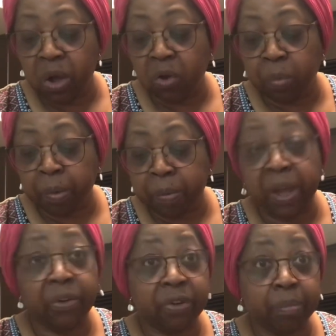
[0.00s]
or
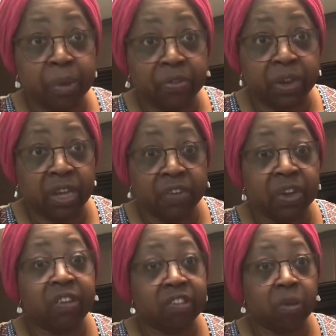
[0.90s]
prepared to be able to give
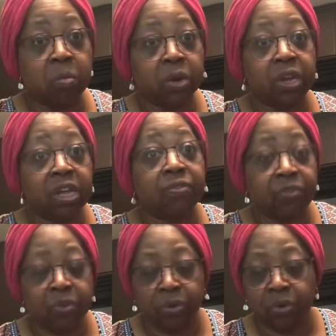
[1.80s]
it to someone
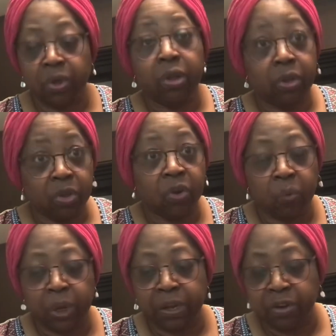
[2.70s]
if you're, you know,
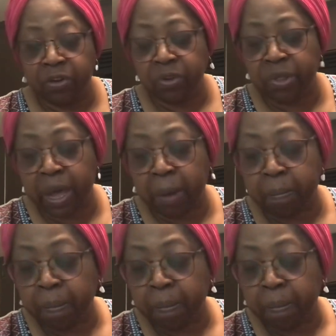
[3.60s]
willing to do that.